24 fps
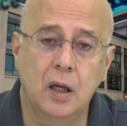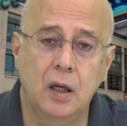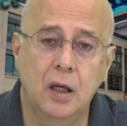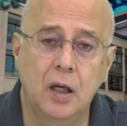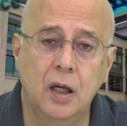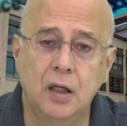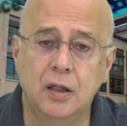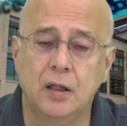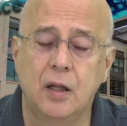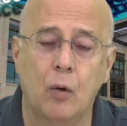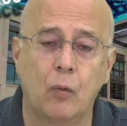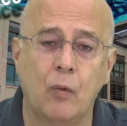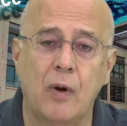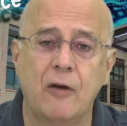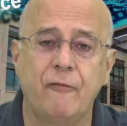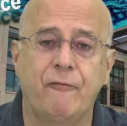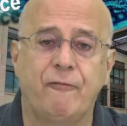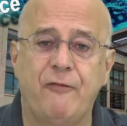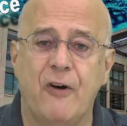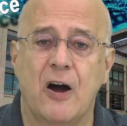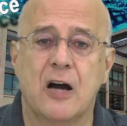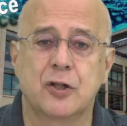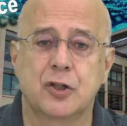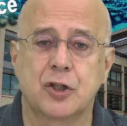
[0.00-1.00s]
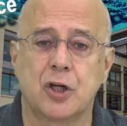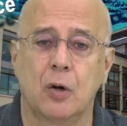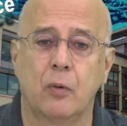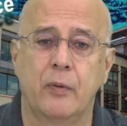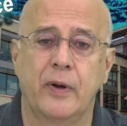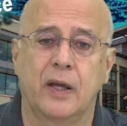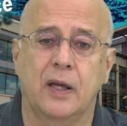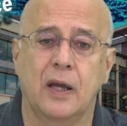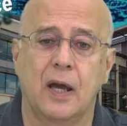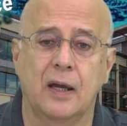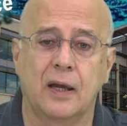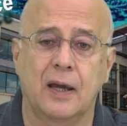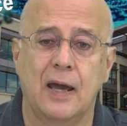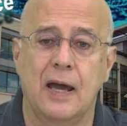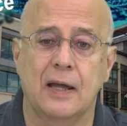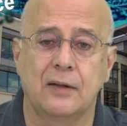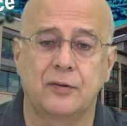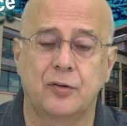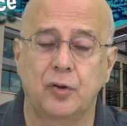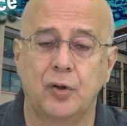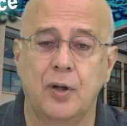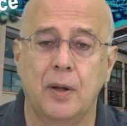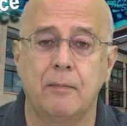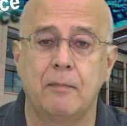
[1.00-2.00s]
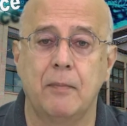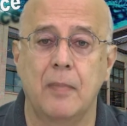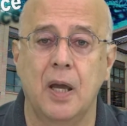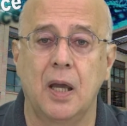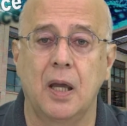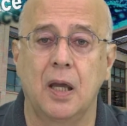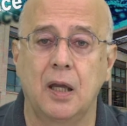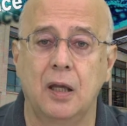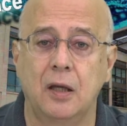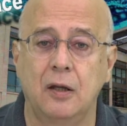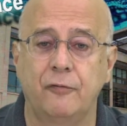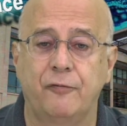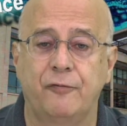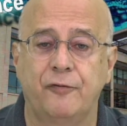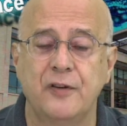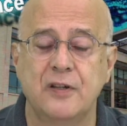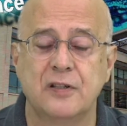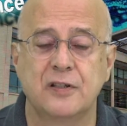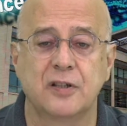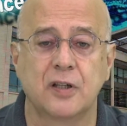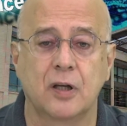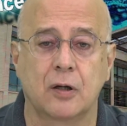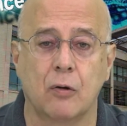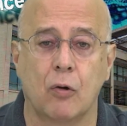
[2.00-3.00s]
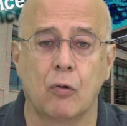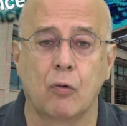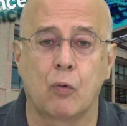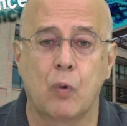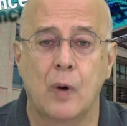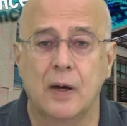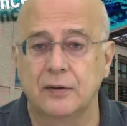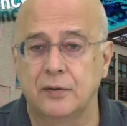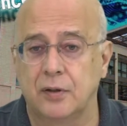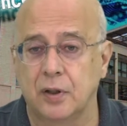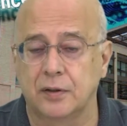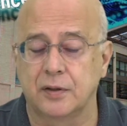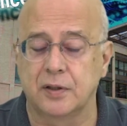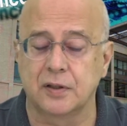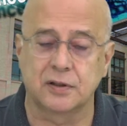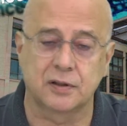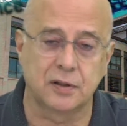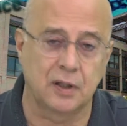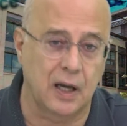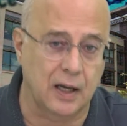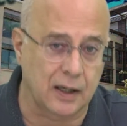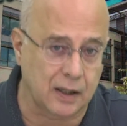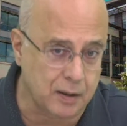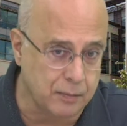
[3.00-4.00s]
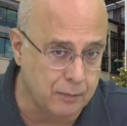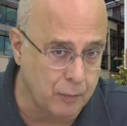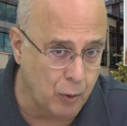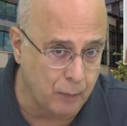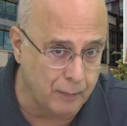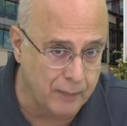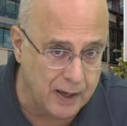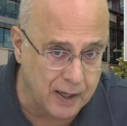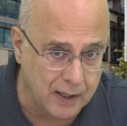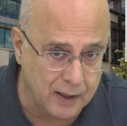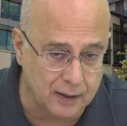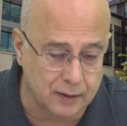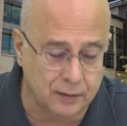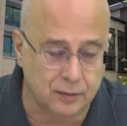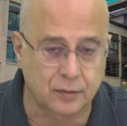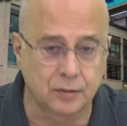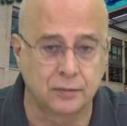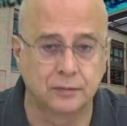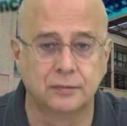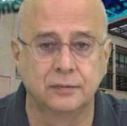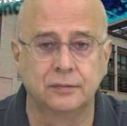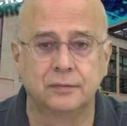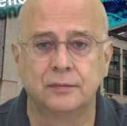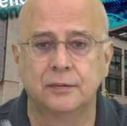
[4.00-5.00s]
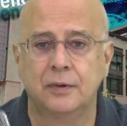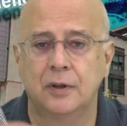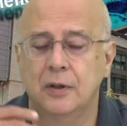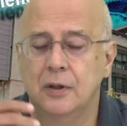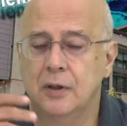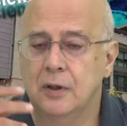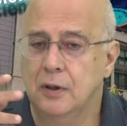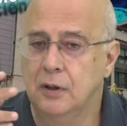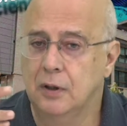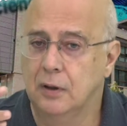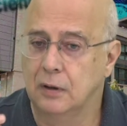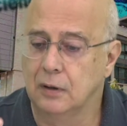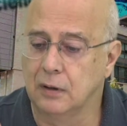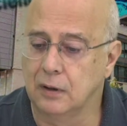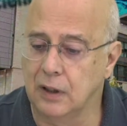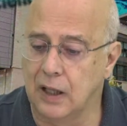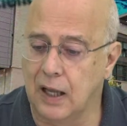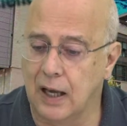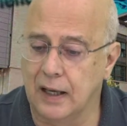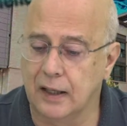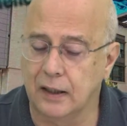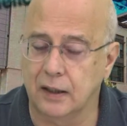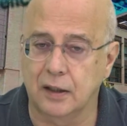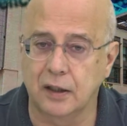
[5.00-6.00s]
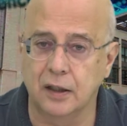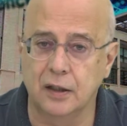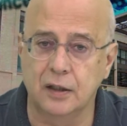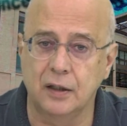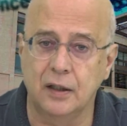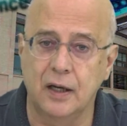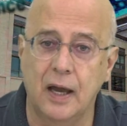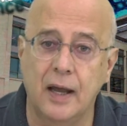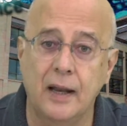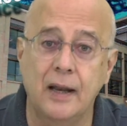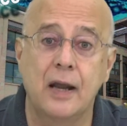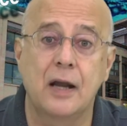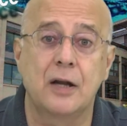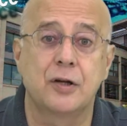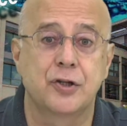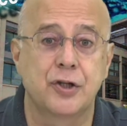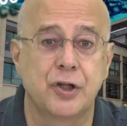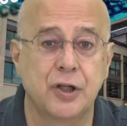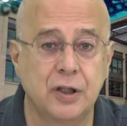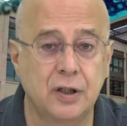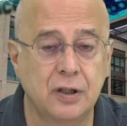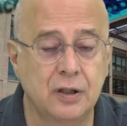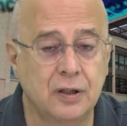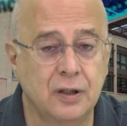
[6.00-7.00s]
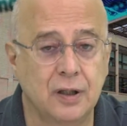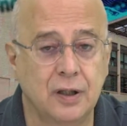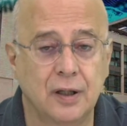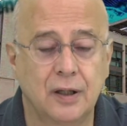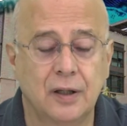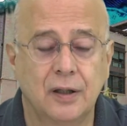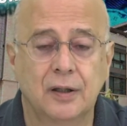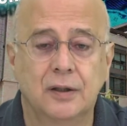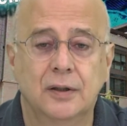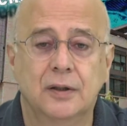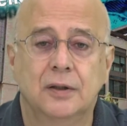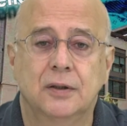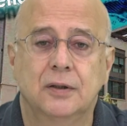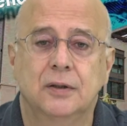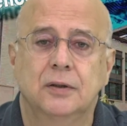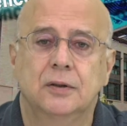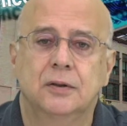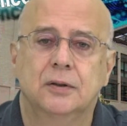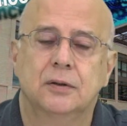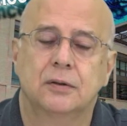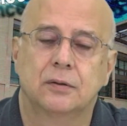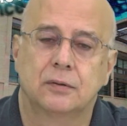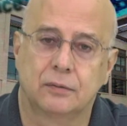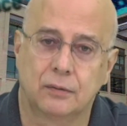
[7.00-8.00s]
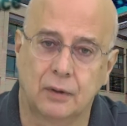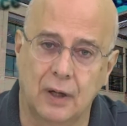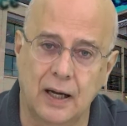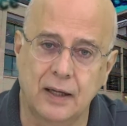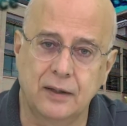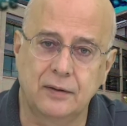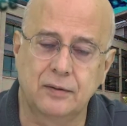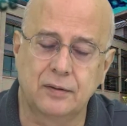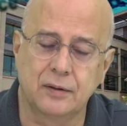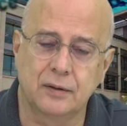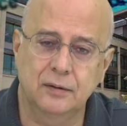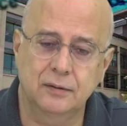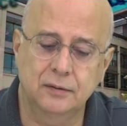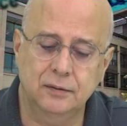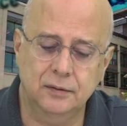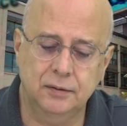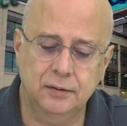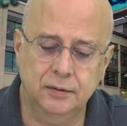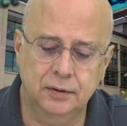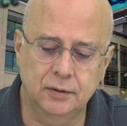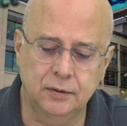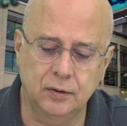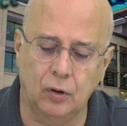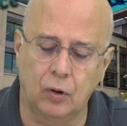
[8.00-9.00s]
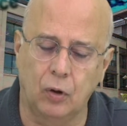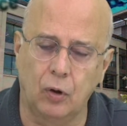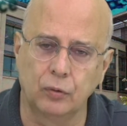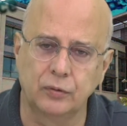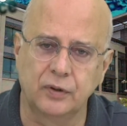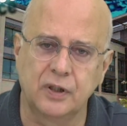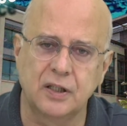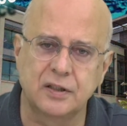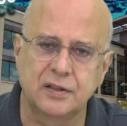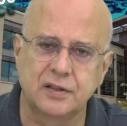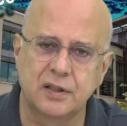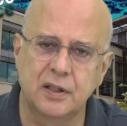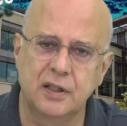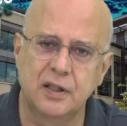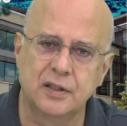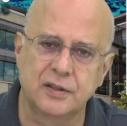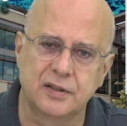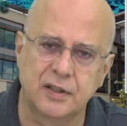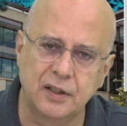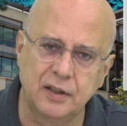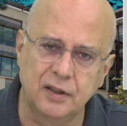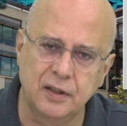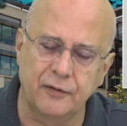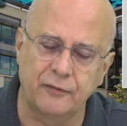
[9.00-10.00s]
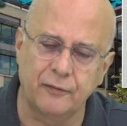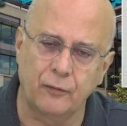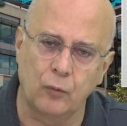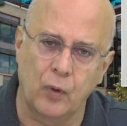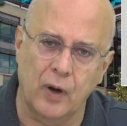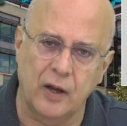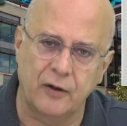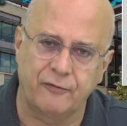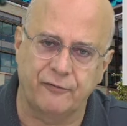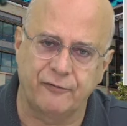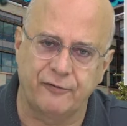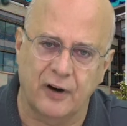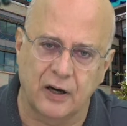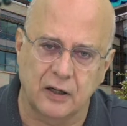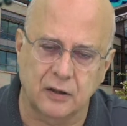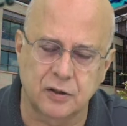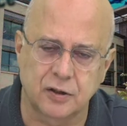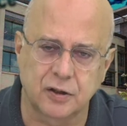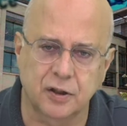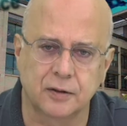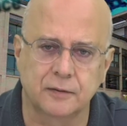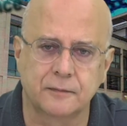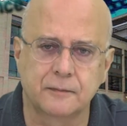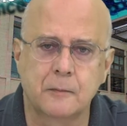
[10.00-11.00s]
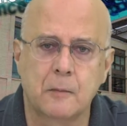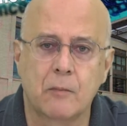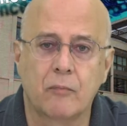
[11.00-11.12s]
In the wave function, we can get the main physical quantities like momentum, like energy, right? All this is in the wave function.